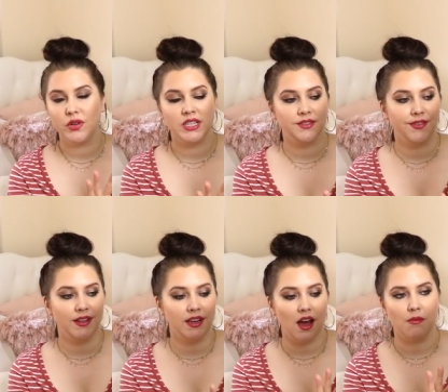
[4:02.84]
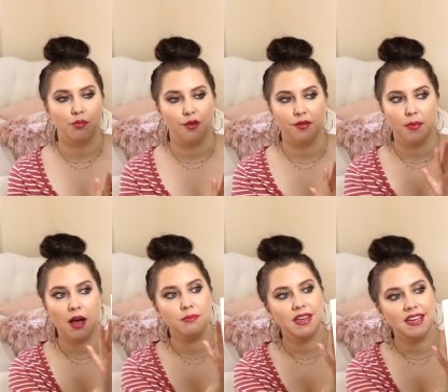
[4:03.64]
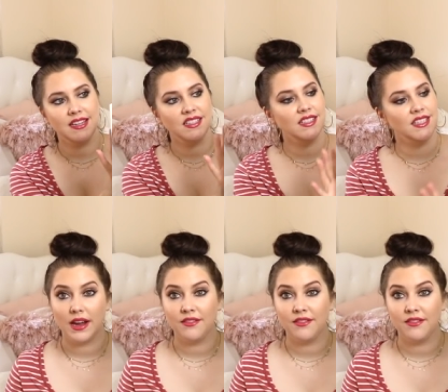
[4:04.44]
is fill it up with pumpkins.